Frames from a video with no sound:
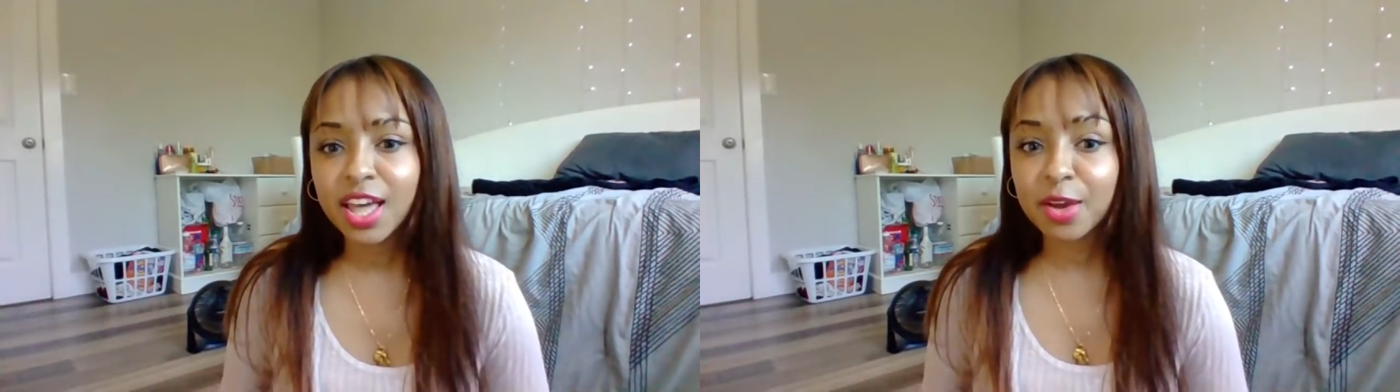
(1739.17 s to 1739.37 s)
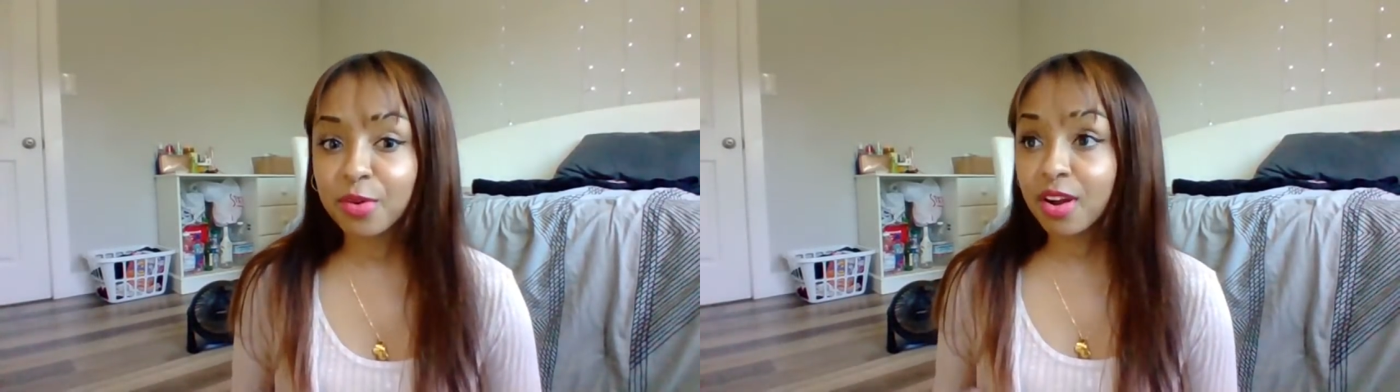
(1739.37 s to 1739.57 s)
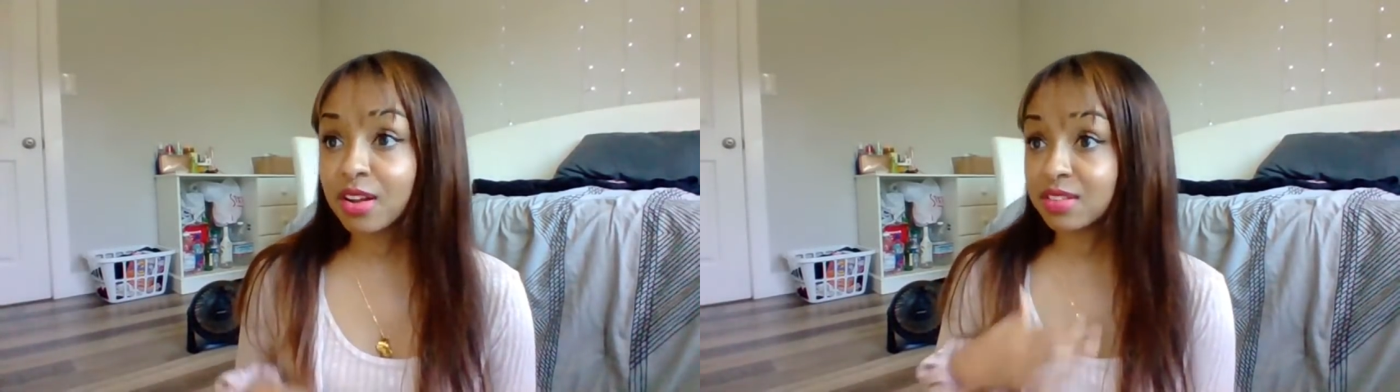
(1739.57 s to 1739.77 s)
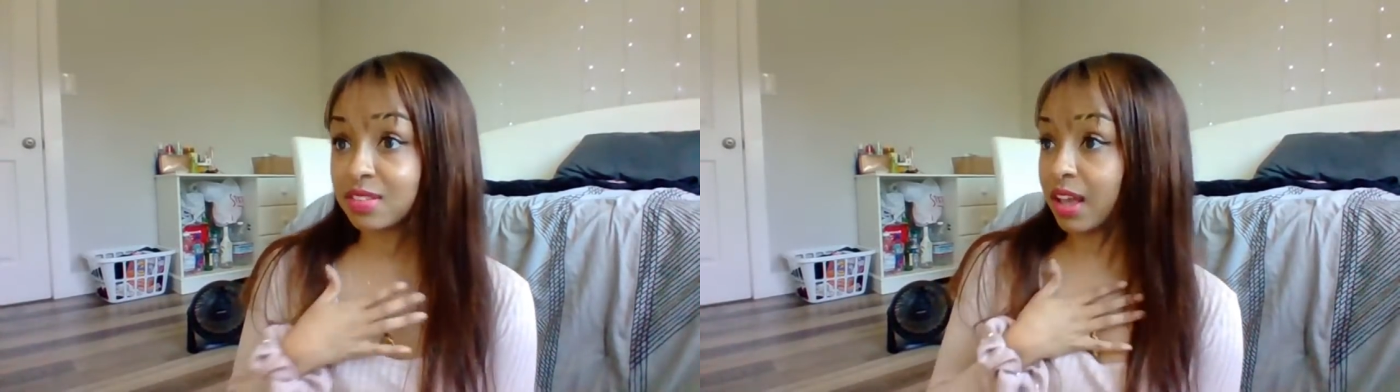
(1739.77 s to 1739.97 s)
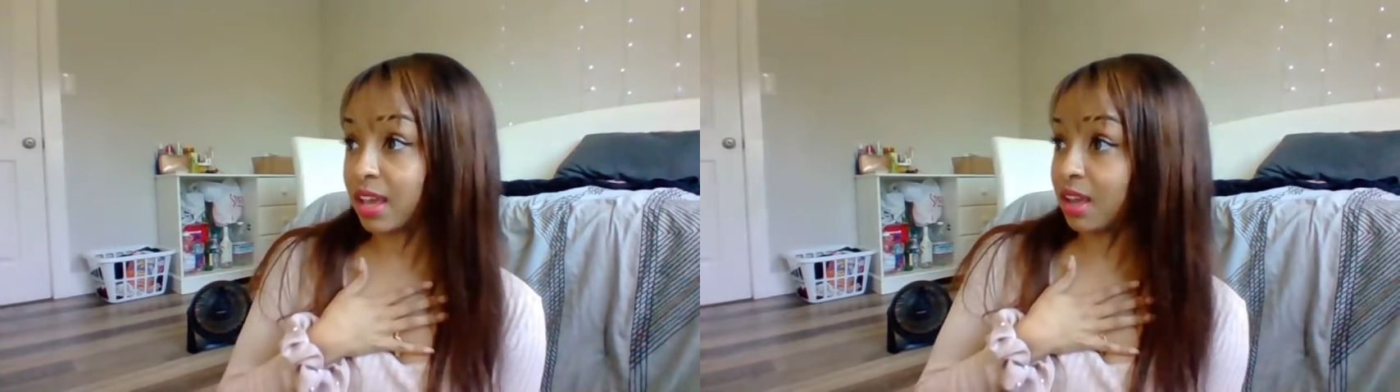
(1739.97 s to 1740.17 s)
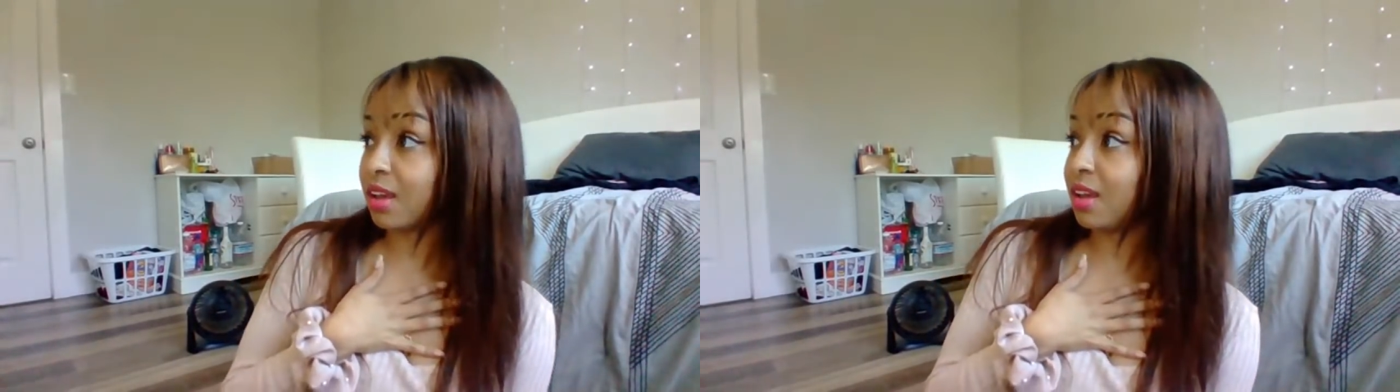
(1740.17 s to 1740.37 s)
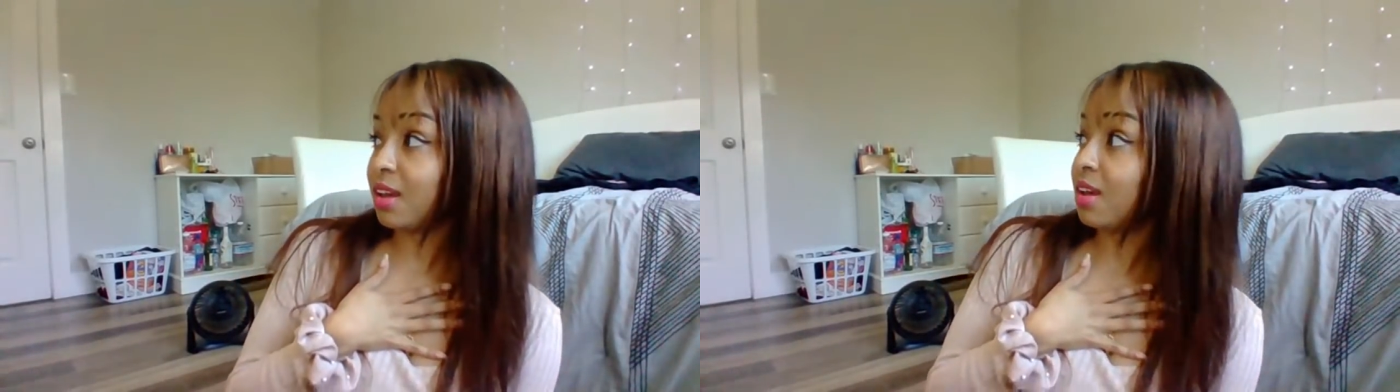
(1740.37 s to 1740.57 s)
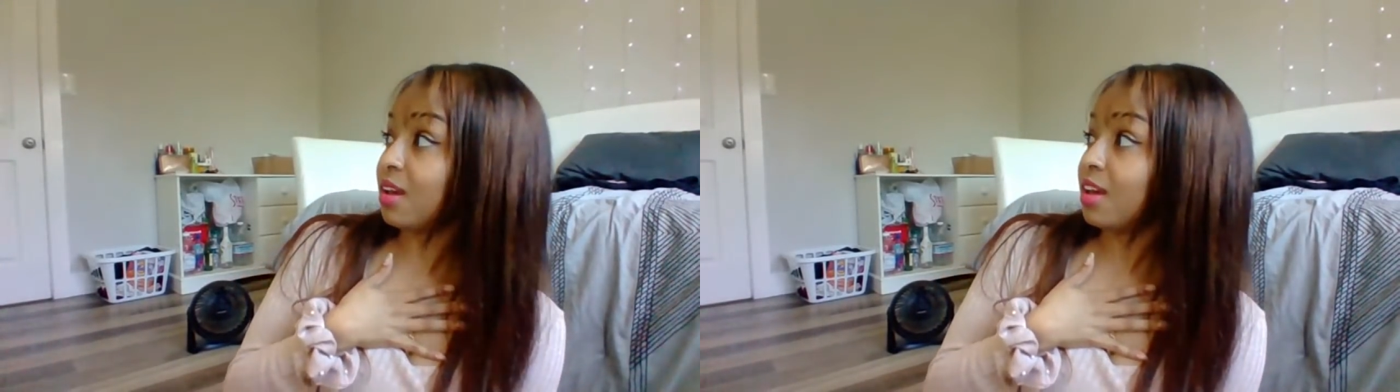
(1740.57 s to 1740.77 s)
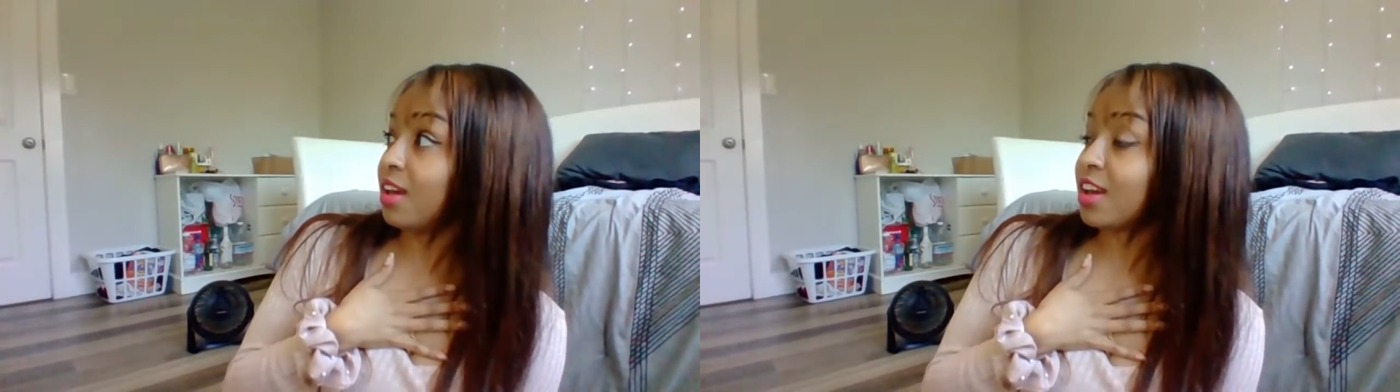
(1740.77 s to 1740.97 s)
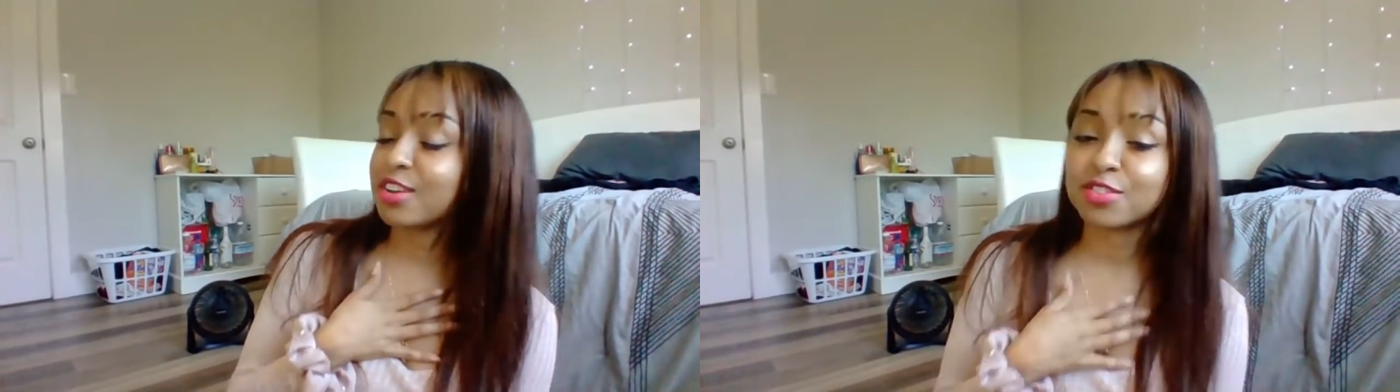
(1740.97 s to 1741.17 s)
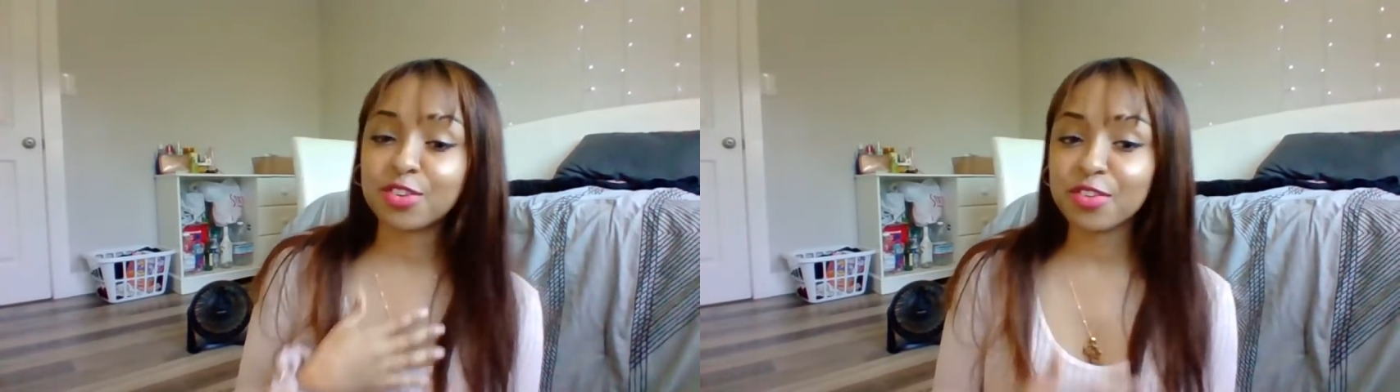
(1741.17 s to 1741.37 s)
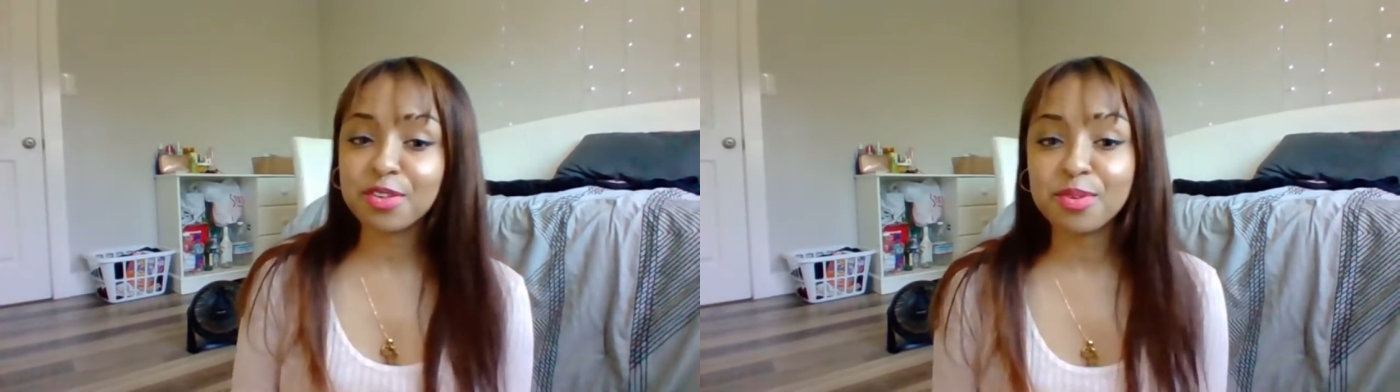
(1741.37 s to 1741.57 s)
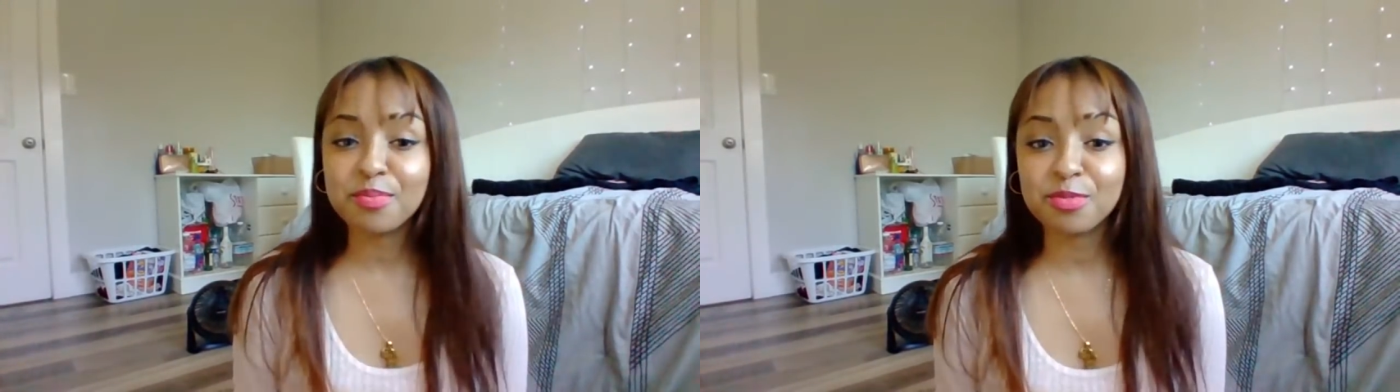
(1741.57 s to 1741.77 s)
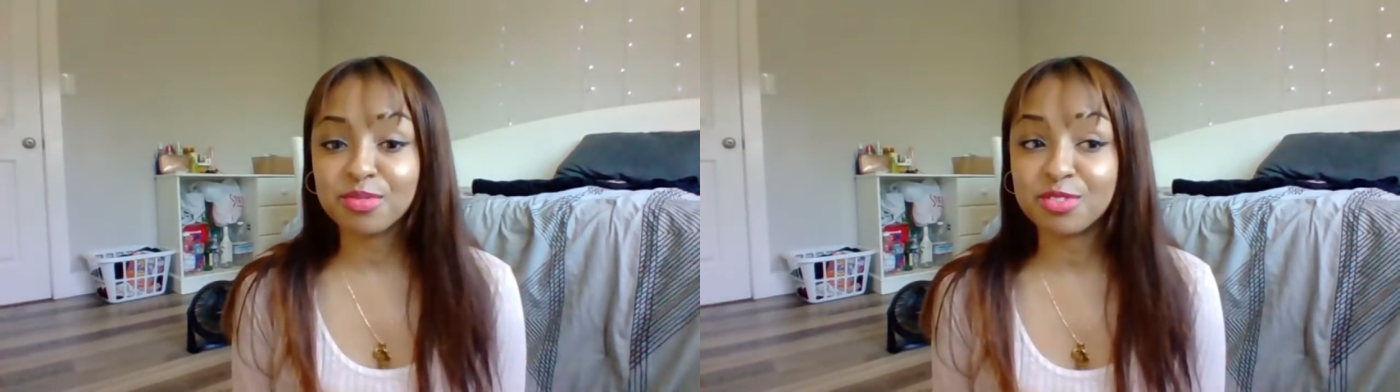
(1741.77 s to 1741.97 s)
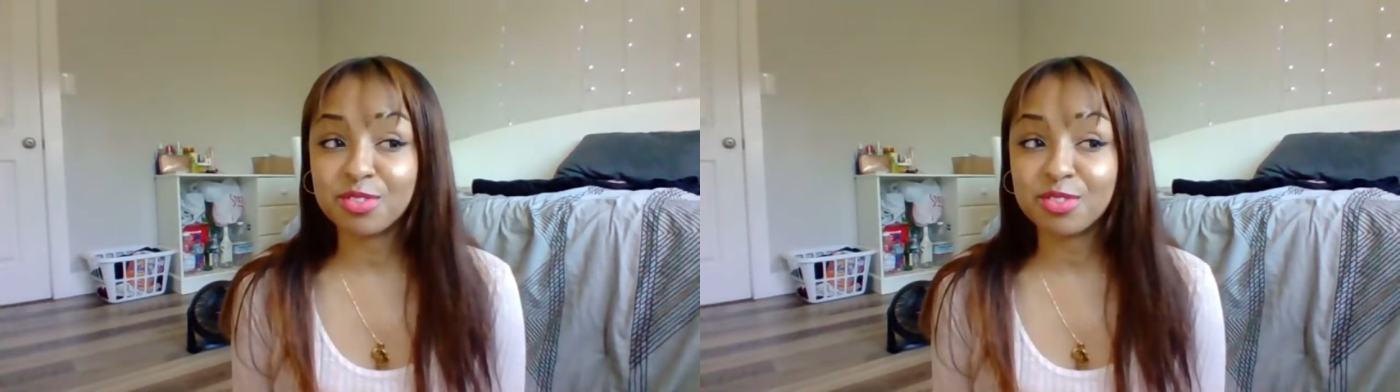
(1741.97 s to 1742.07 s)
And we're all just like, because Korean people